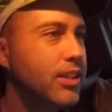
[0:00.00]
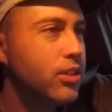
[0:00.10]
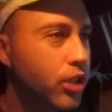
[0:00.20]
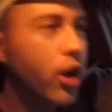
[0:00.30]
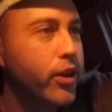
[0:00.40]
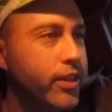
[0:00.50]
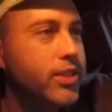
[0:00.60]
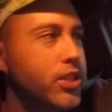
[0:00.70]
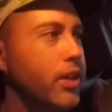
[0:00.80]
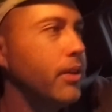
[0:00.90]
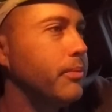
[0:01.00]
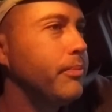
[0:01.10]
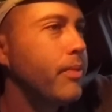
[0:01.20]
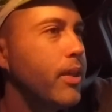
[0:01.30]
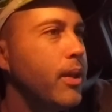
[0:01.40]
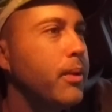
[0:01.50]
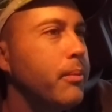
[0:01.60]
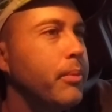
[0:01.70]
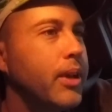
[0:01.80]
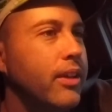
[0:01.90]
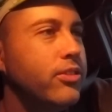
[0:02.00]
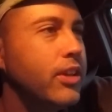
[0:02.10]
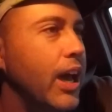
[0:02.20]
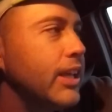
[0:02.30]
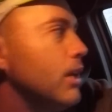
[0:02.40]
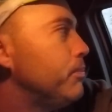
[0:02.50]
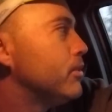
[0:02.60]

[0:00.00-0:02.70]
You go to the gym because you got to keep